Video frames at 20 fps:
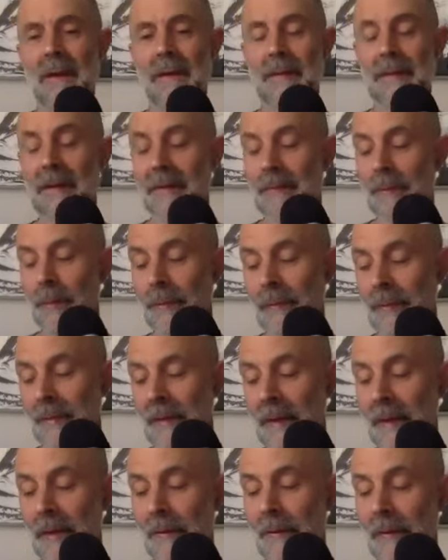This wasn't
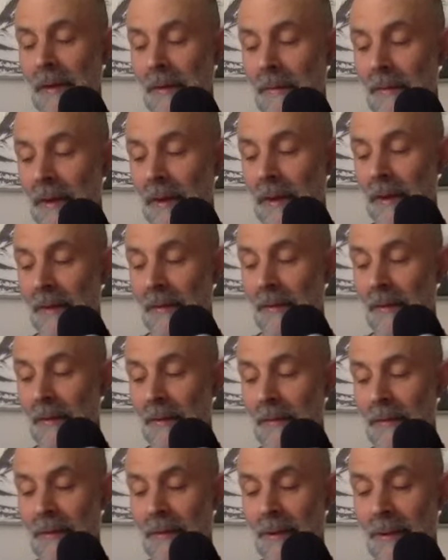the only way
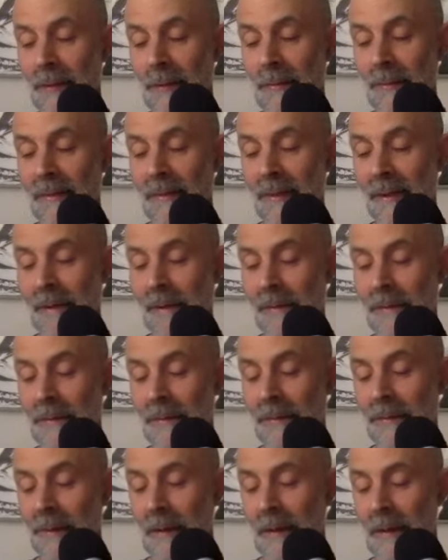God showed
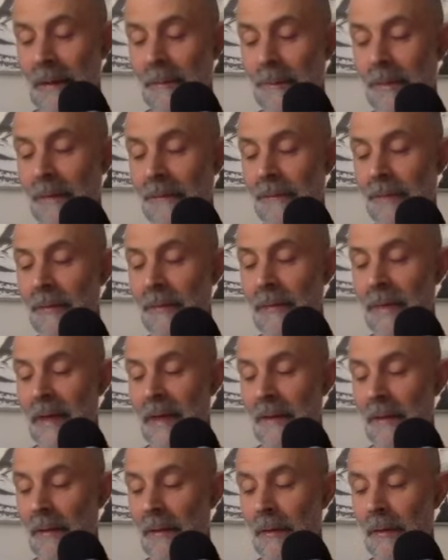himself, but from
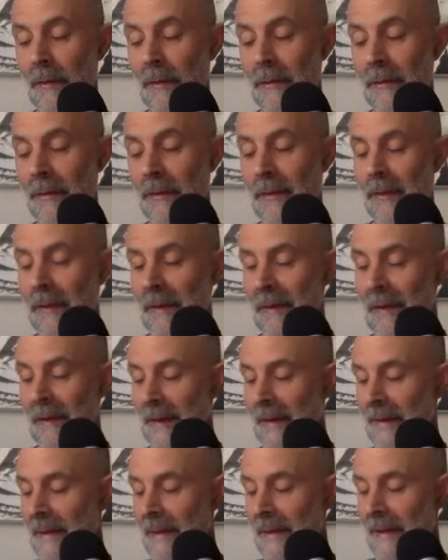then on,
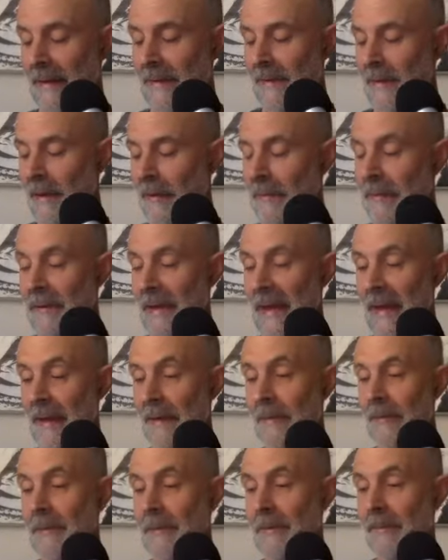he'd had no
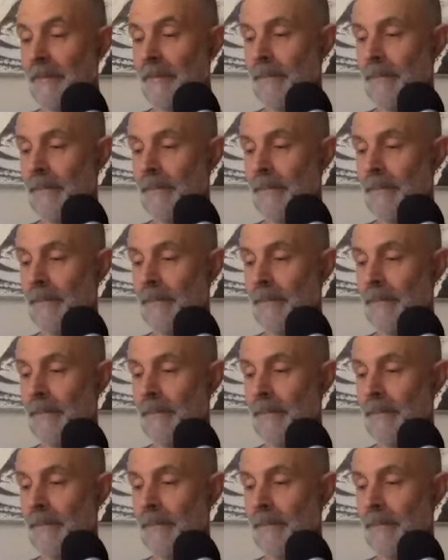doubt